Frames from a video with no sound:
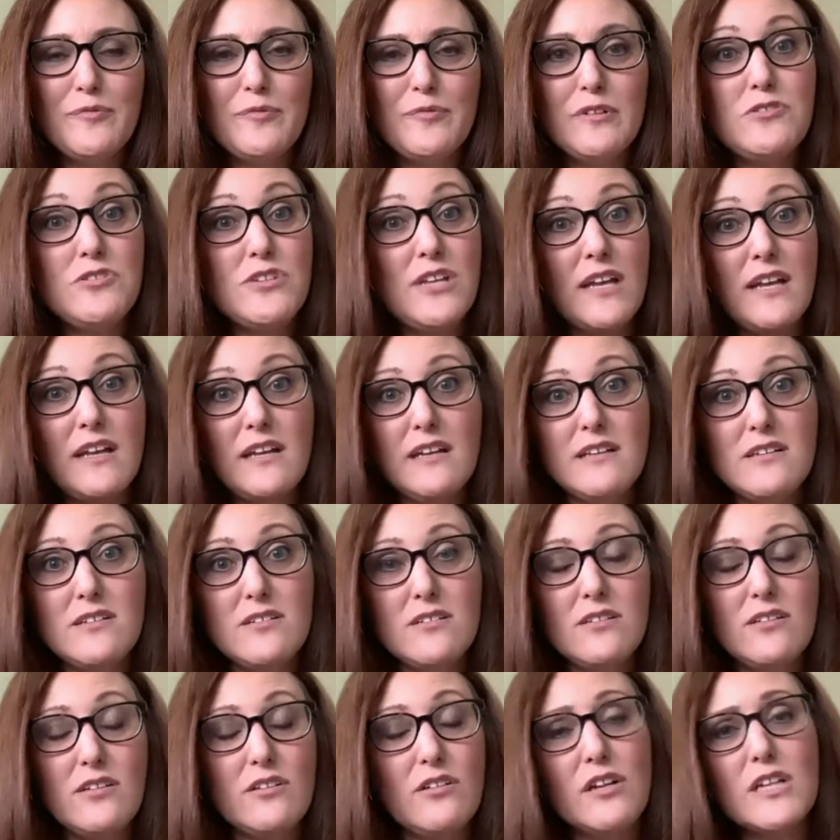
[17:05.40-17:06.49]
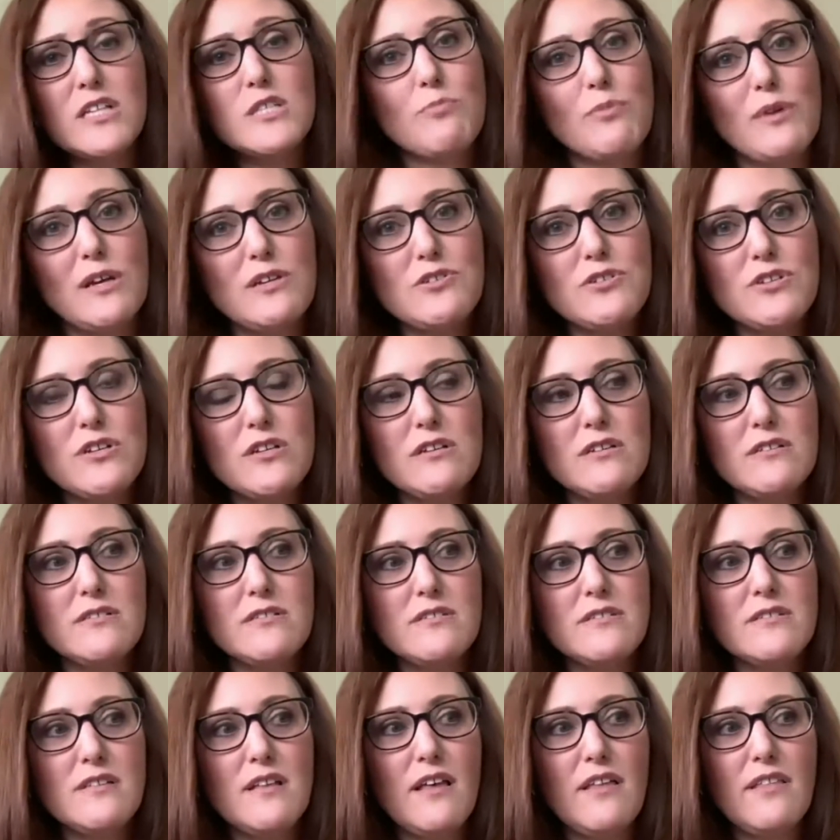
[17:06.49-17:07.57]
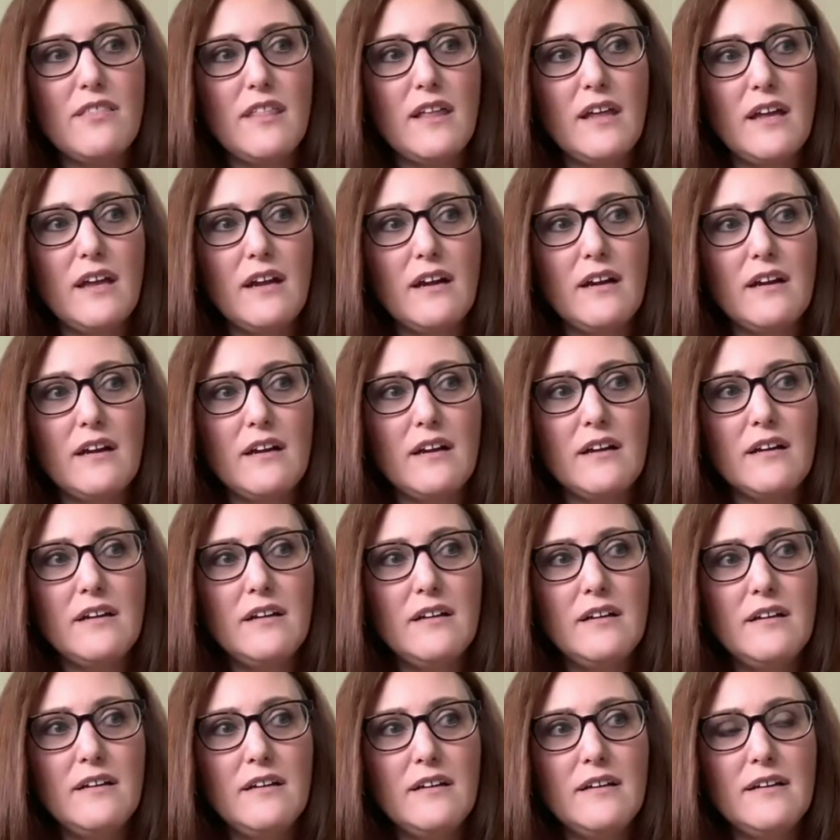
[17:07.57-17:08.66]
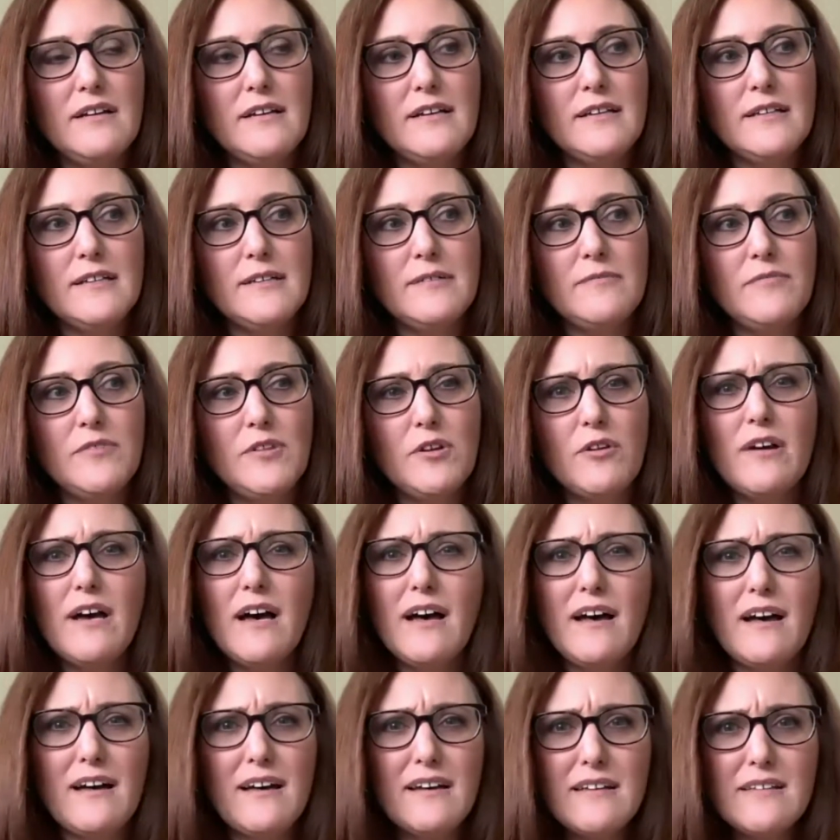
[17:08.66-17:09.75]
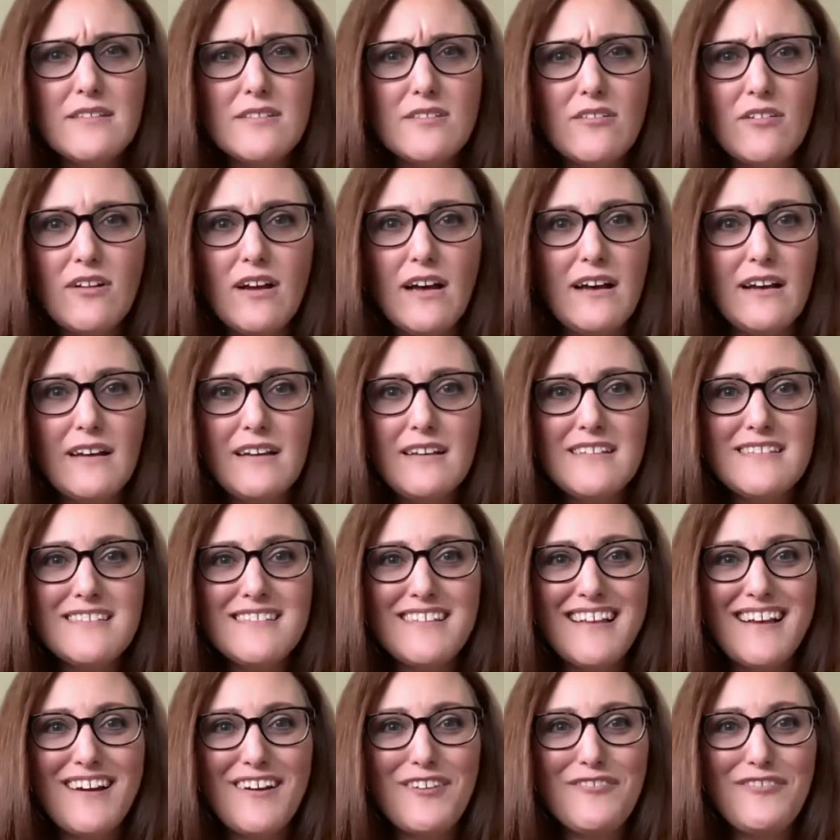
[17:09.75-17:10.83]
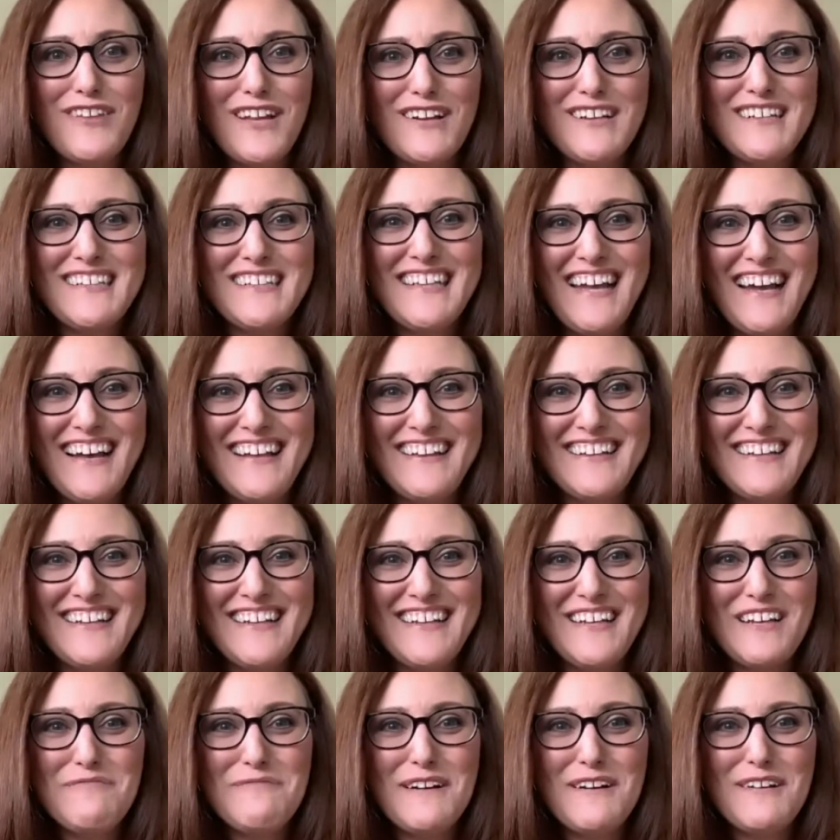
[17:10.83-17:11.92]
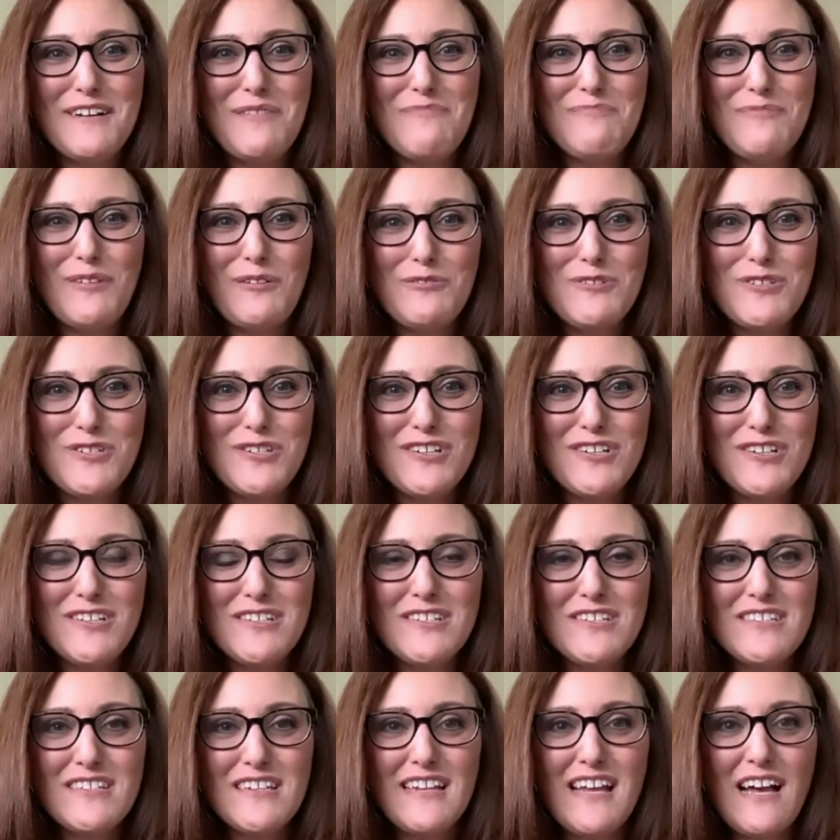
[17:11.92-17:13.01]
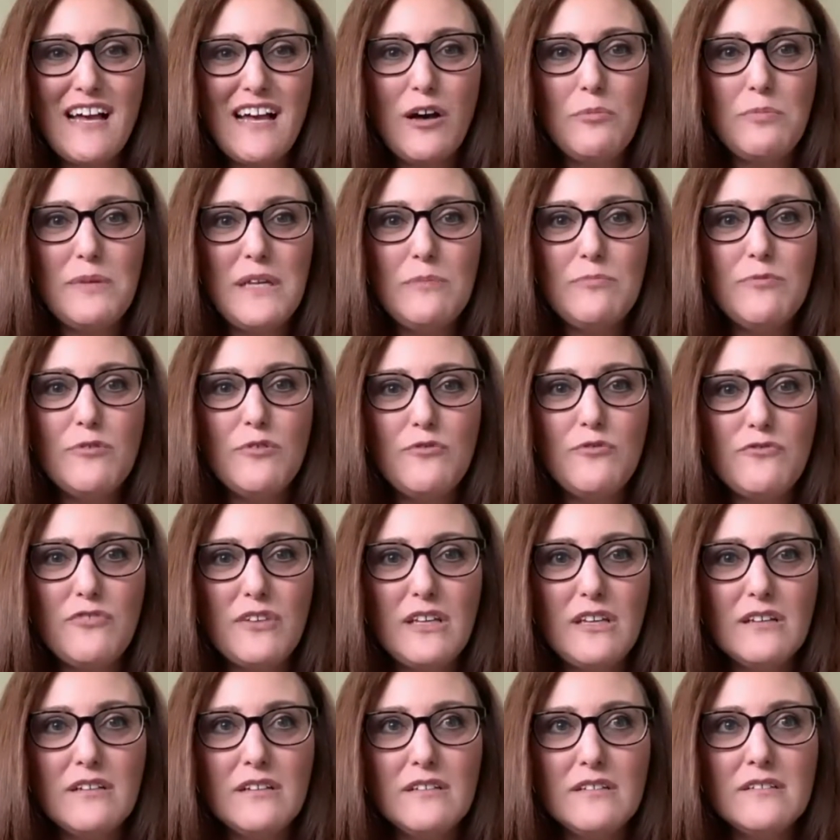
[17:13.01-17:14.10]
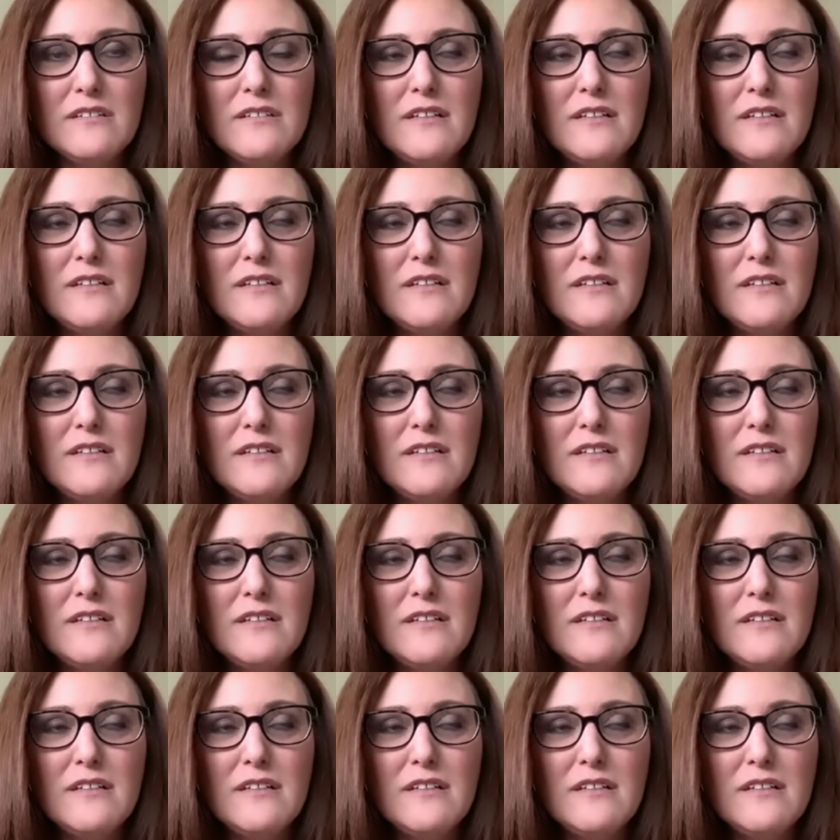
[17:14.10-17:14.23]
change their expressions, their eyes. Their eyes are very telling about emotions and how people feel.